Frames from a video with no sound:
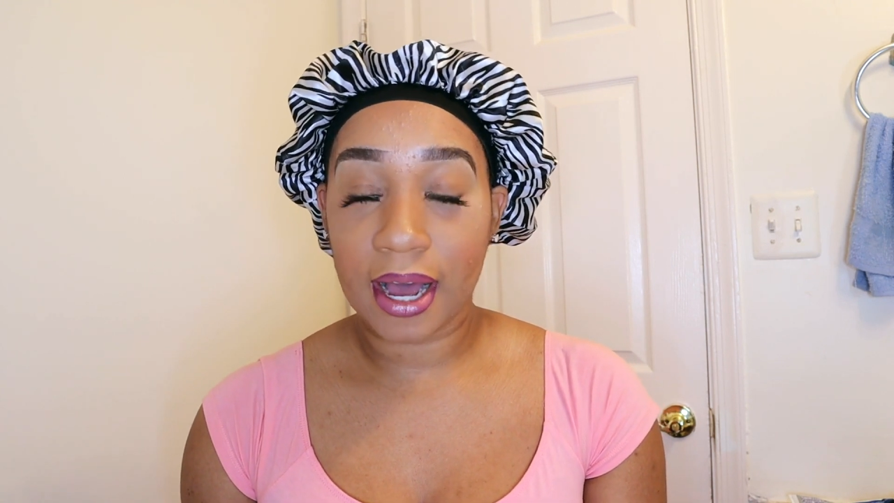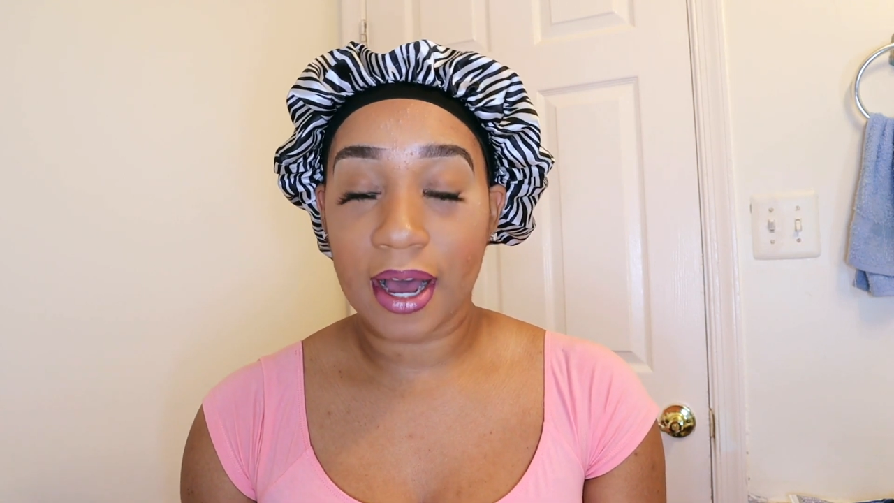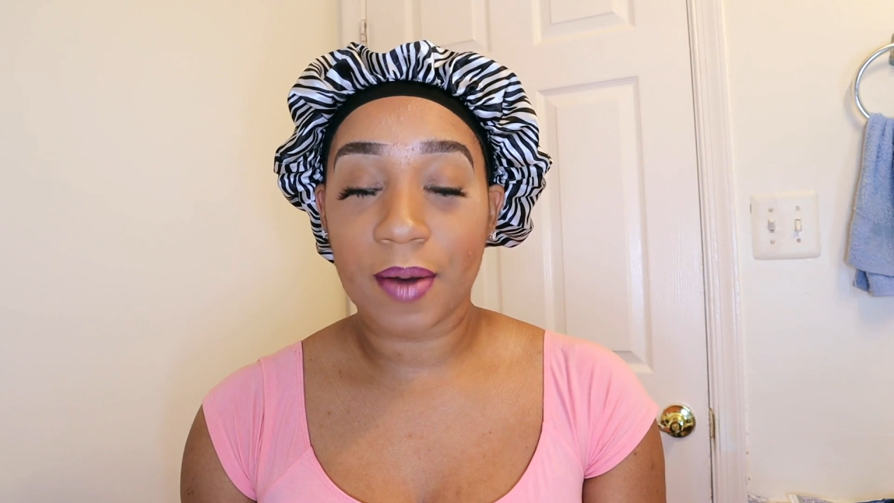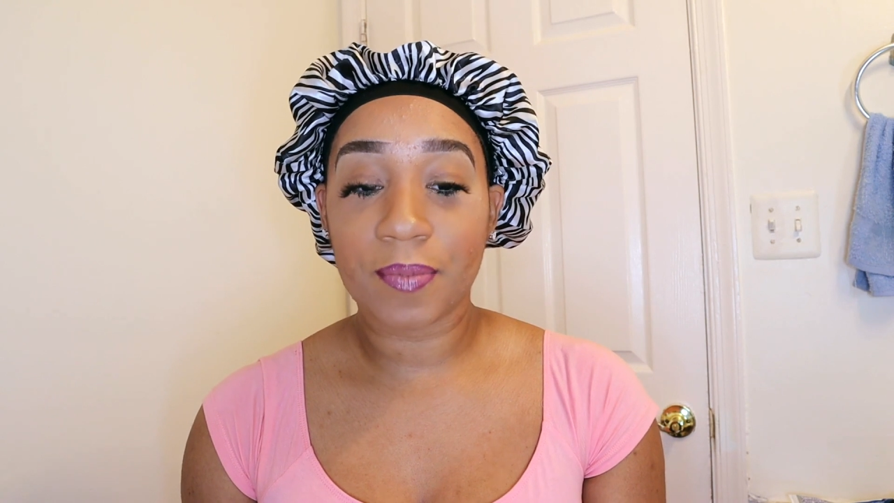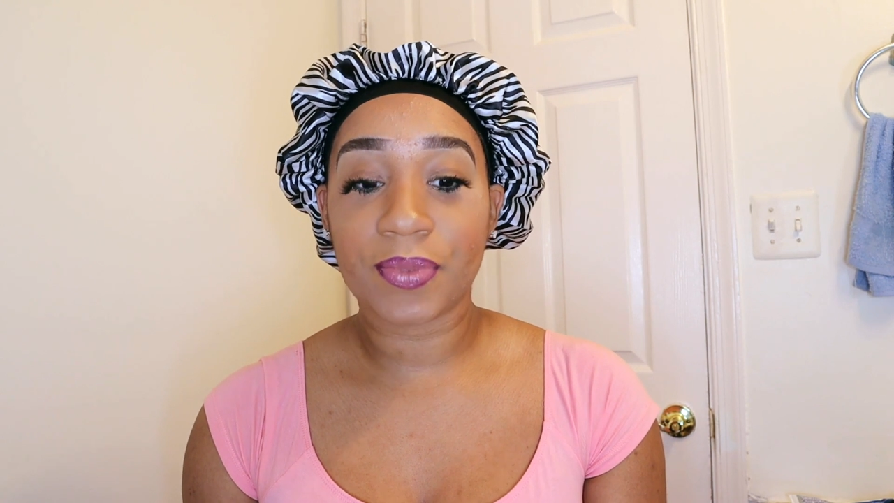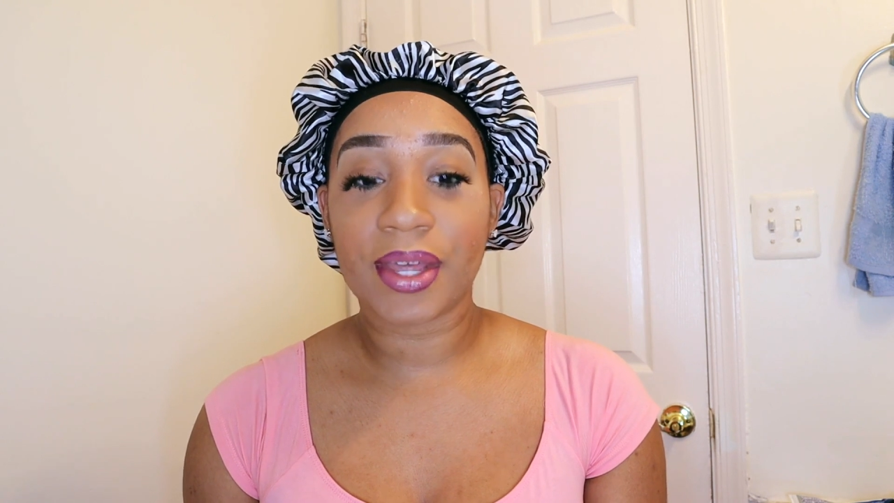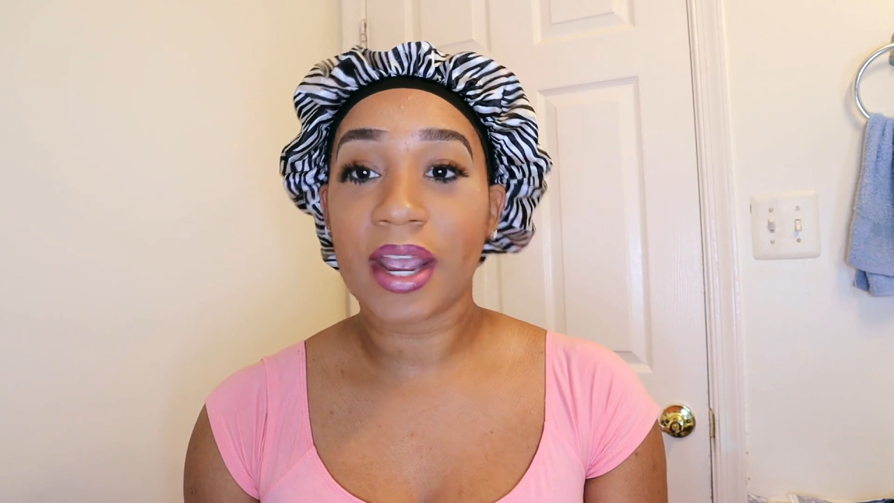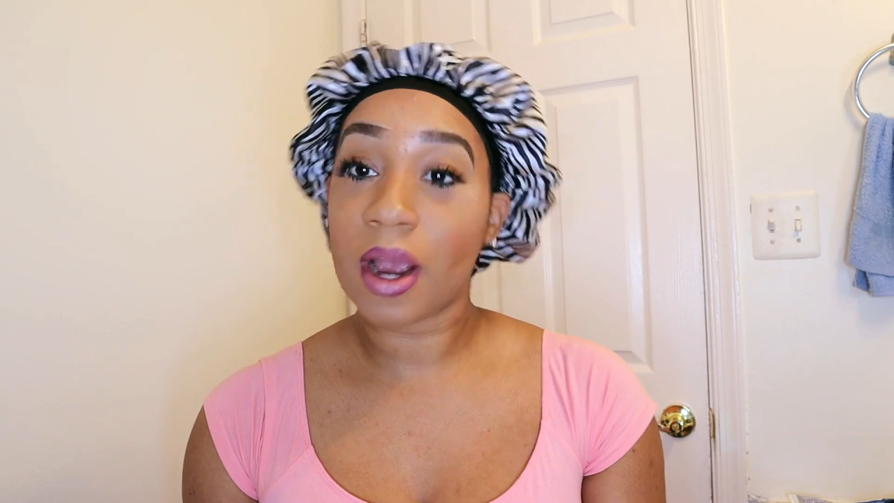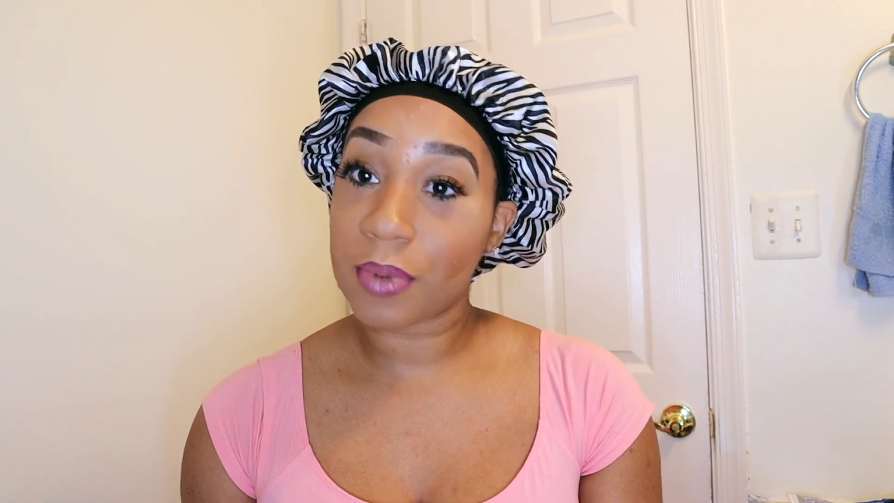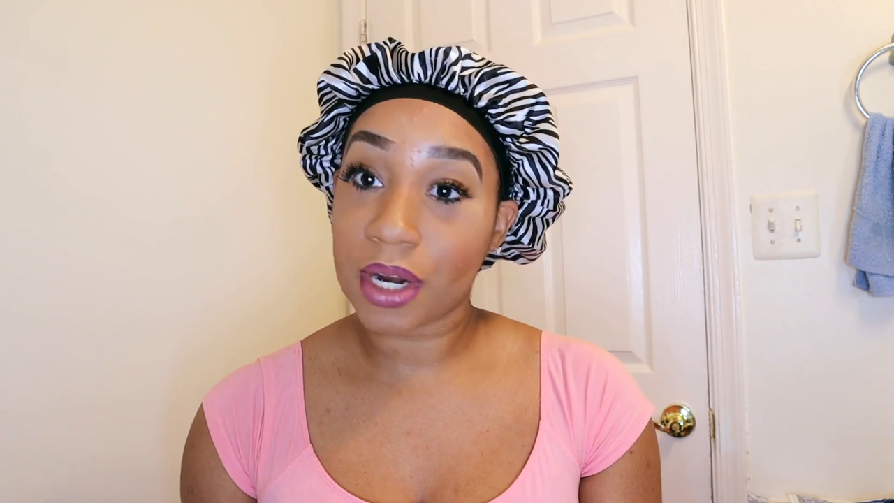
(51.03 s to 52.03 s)
The
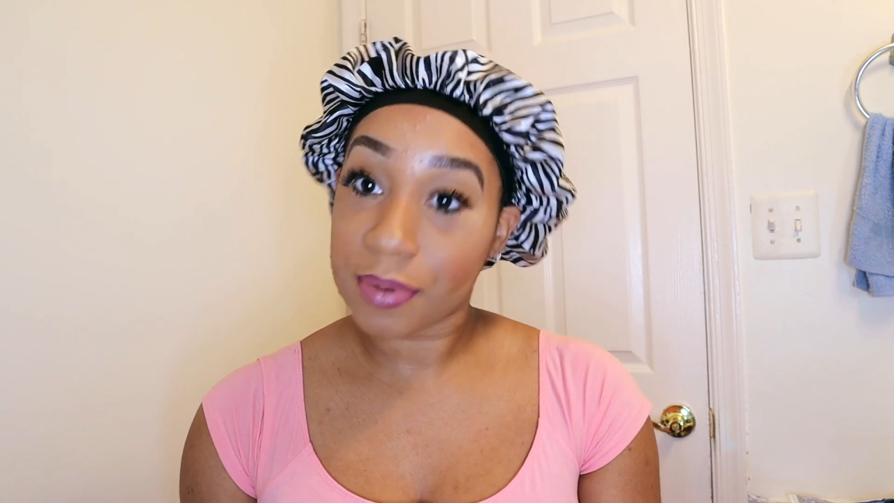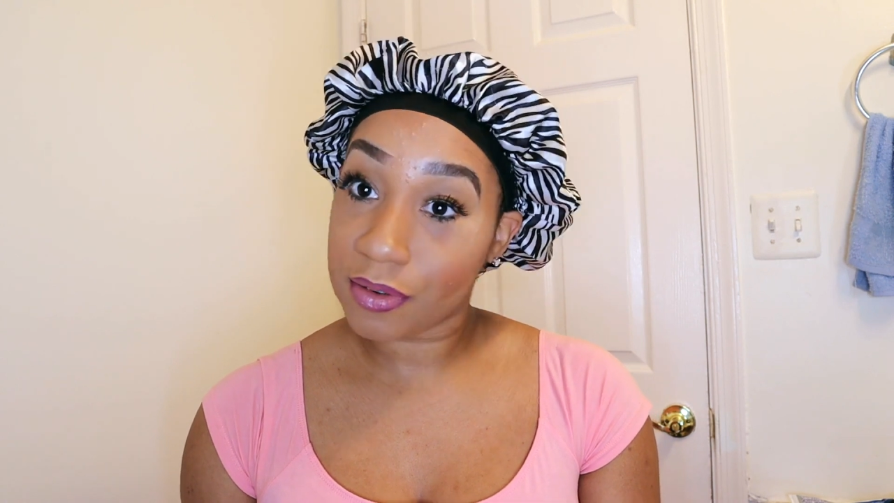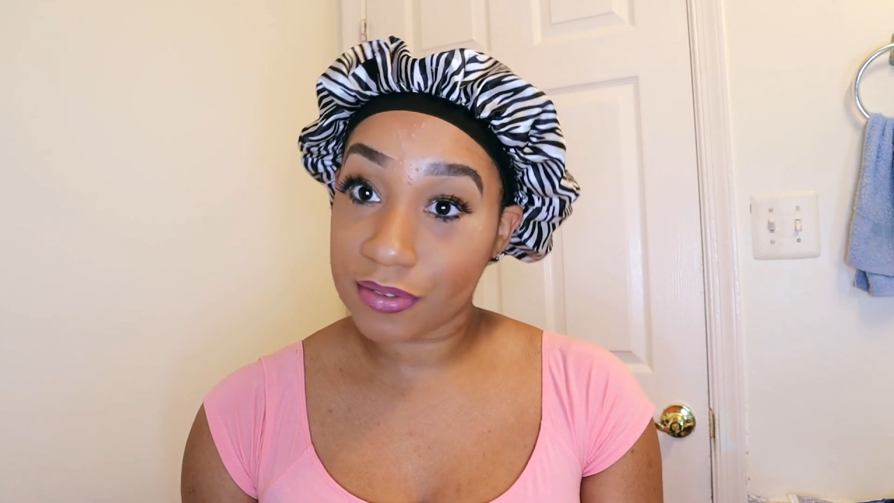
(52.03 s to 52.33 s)
hair I'm going to be